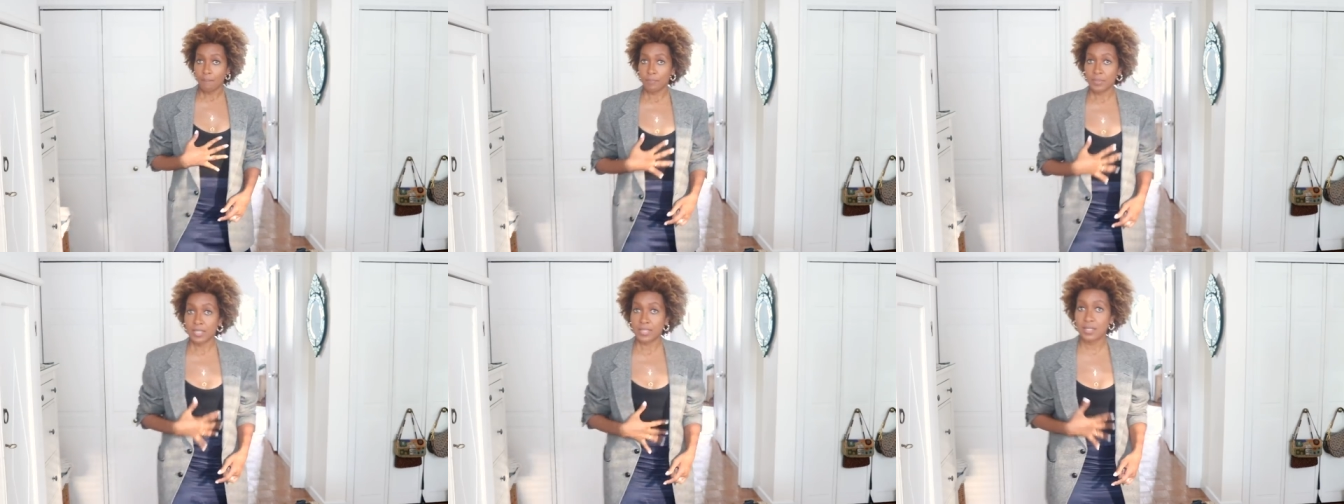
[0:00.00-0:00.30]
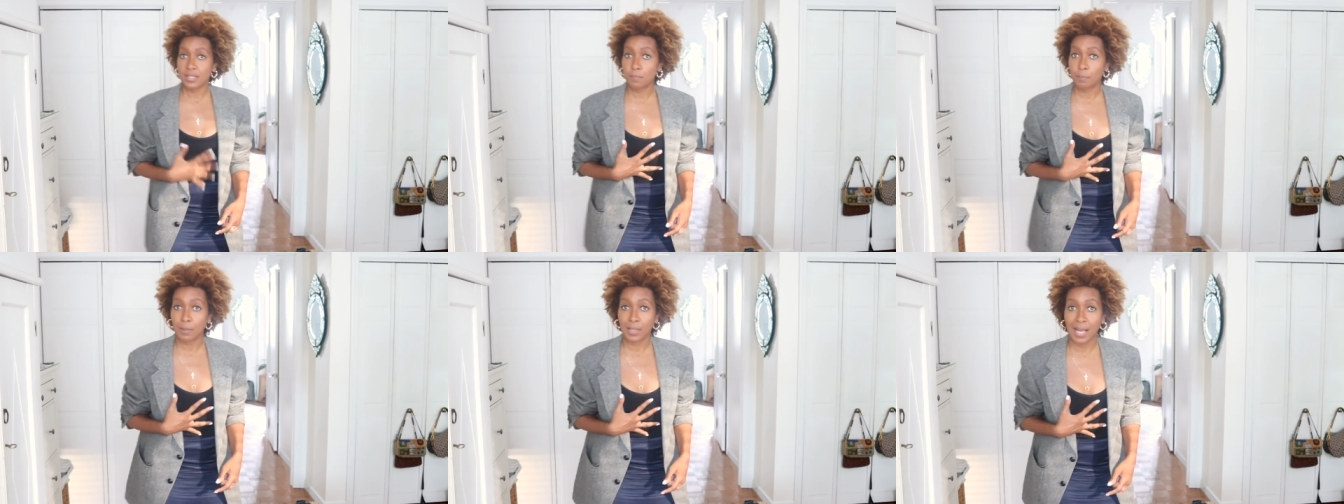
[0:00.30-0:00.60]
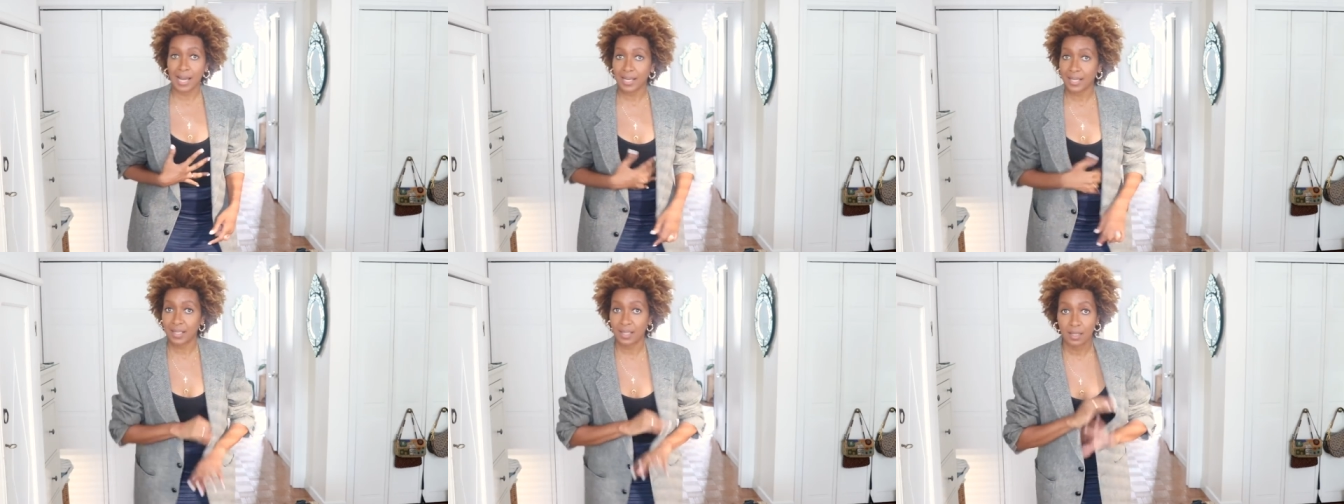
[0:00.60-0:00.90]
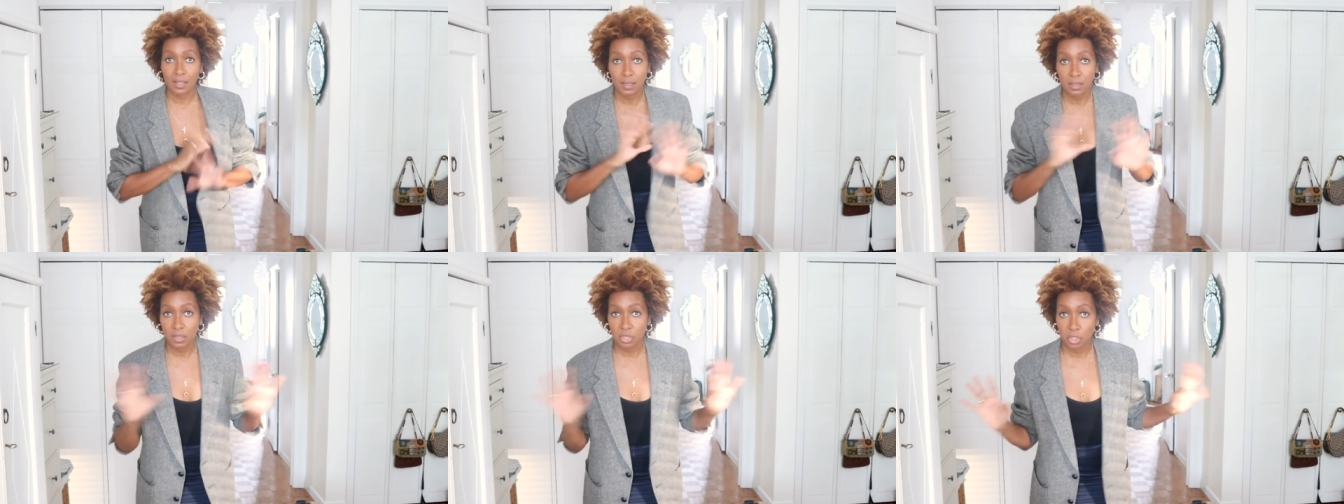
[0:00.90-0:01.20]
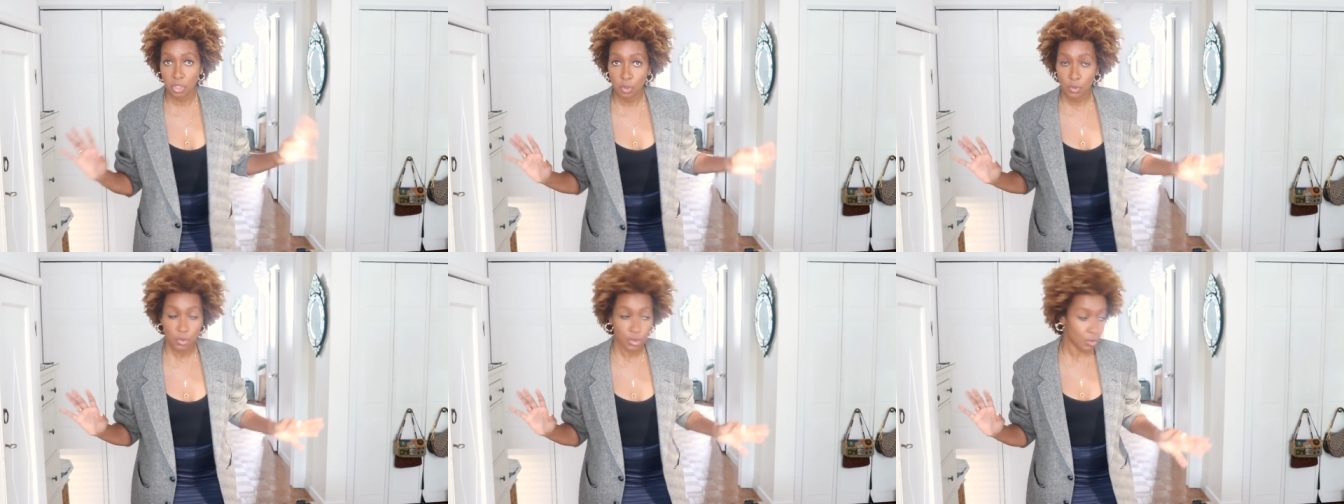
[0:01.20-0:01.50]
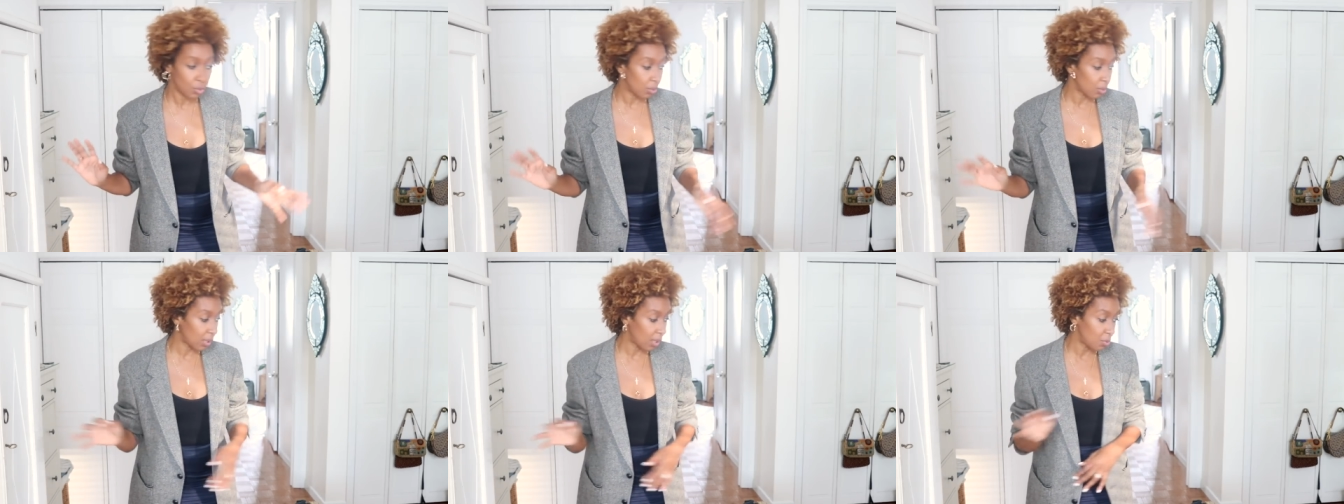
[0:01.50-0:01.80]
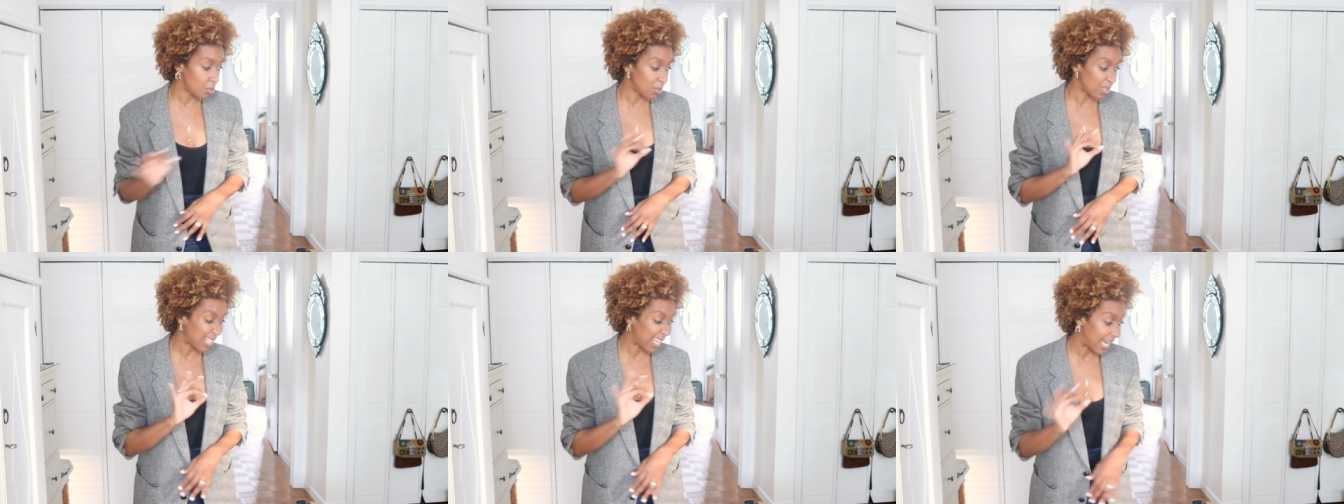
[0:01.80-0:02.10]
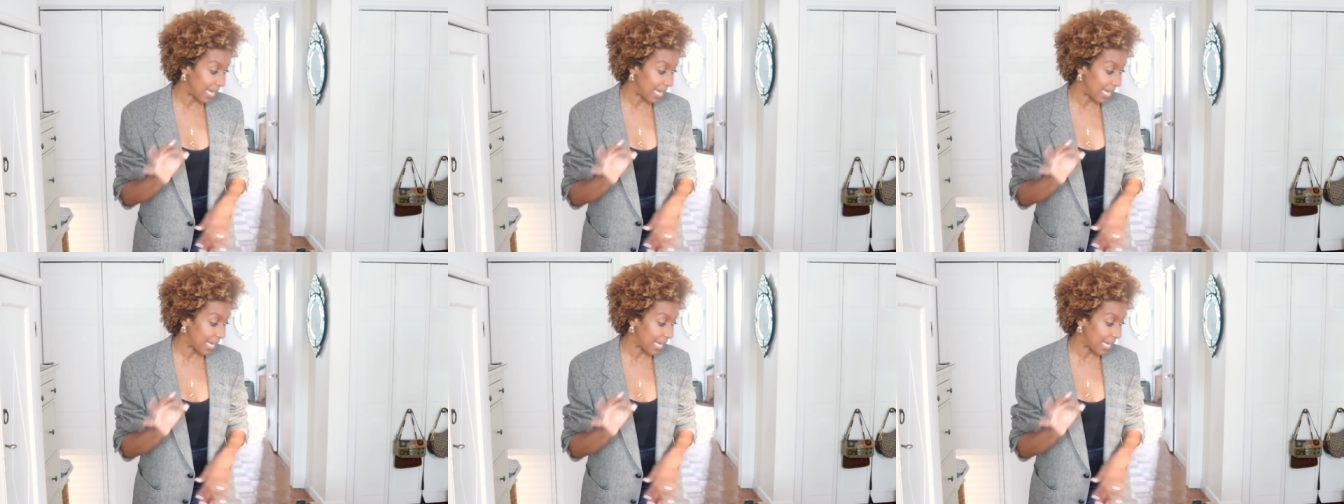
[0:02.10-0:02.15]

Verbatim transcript: This is black, neutral, goes with